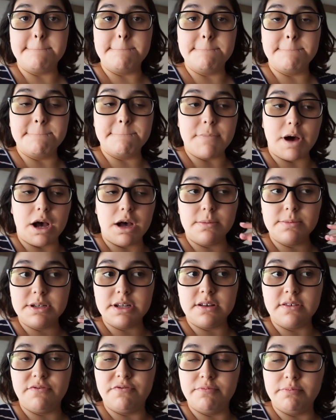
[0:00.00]

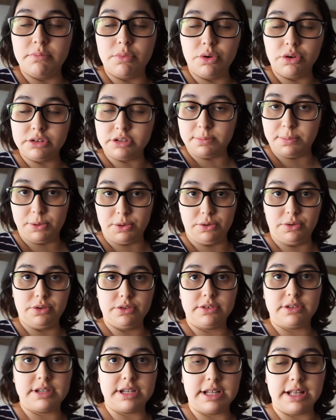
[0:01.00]
moms of
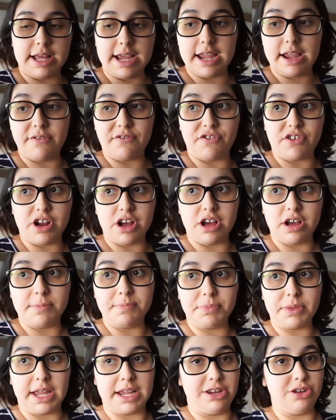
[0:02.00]
multiples, like
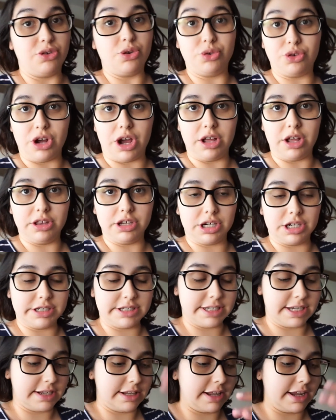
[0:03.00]
from, like, you know,
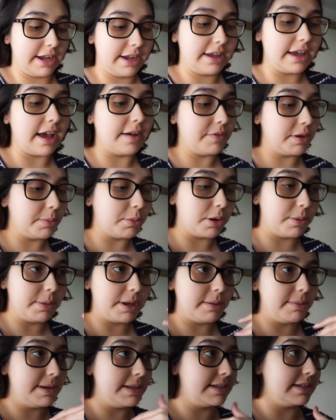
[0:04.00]
toddlers and like having more
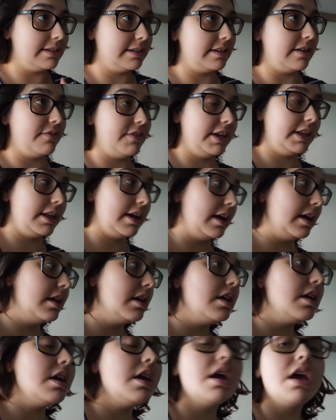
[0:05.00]
babies and stuff like that,
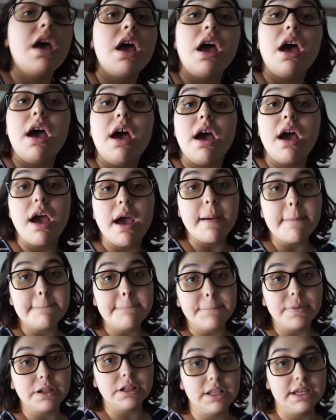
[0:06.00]

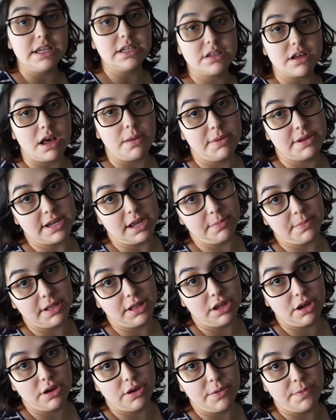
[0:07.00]
please comment down
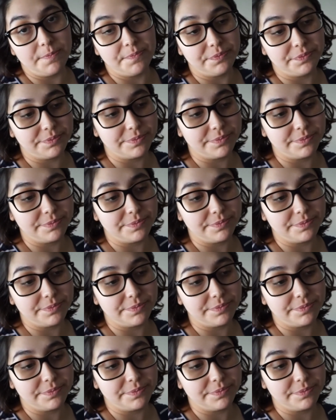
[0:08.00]
below.